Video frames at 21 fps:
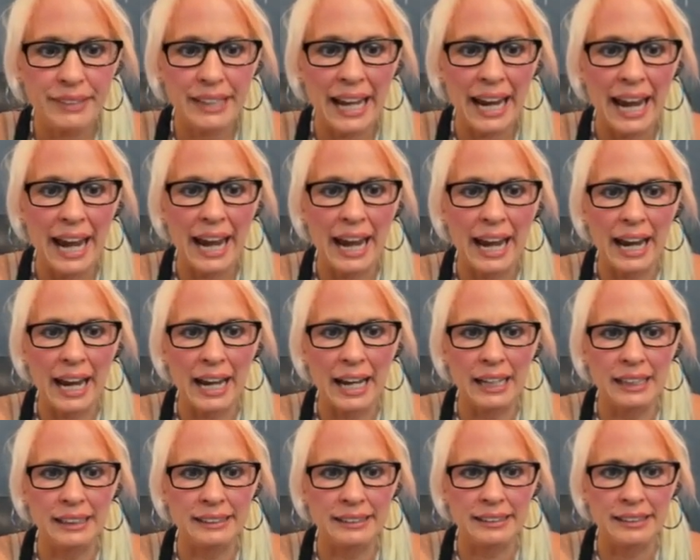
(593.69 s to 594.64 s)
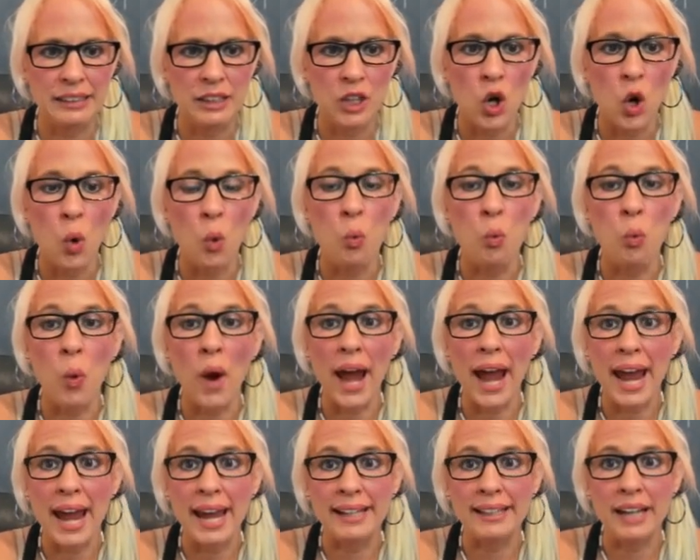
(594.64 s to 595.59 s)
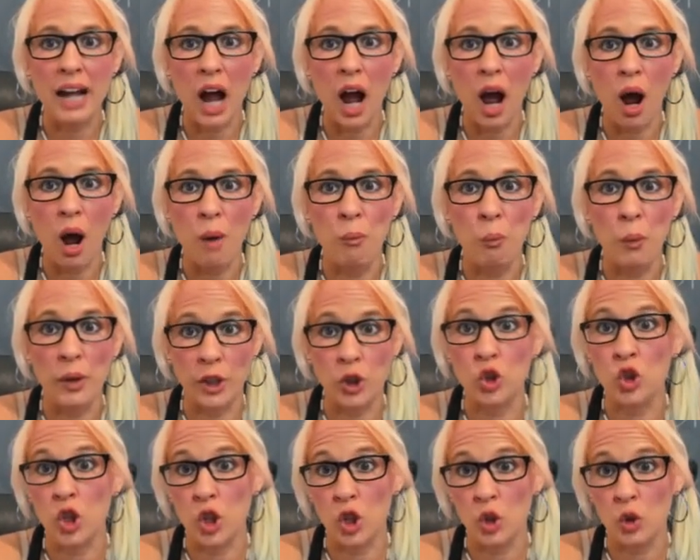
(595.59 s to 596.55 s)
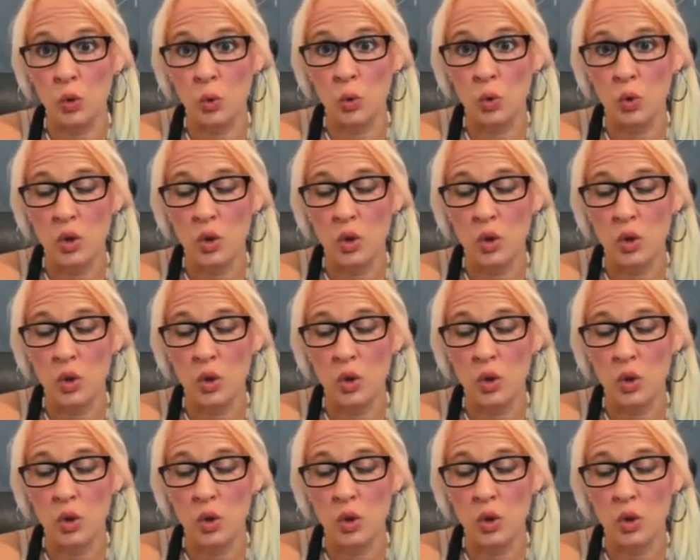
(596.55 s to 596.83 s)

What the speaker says: and when you do,